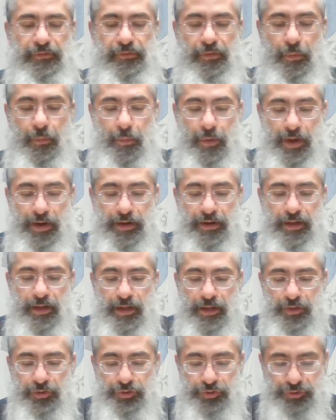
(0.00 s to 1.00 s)
so one
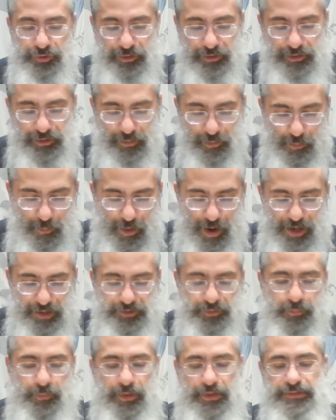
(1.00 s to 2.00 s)
should wash
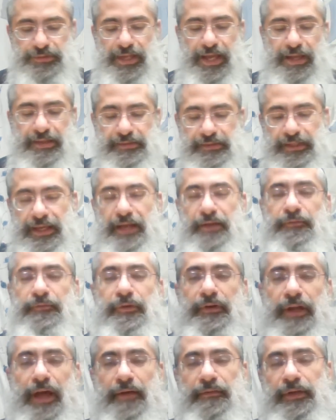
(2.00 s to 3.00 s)
one's hands again for
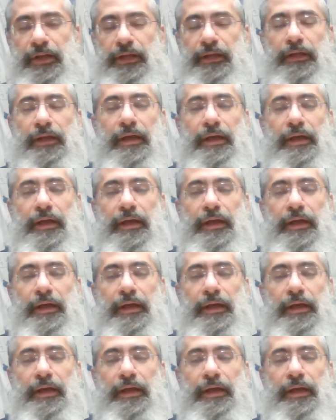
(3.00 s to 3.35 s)
davening